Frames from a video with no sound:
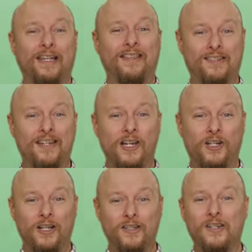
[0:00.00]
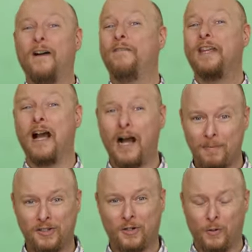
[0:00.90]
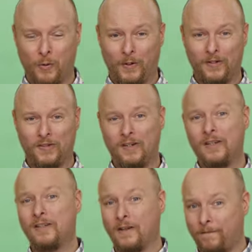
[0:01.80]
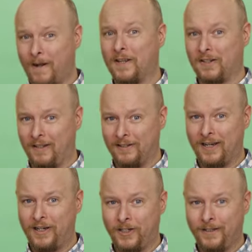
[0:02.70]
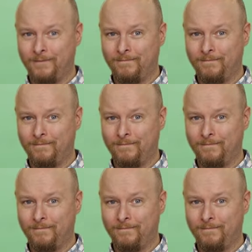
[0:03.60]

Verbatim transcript: at the stations of the obstacle course to fossilization.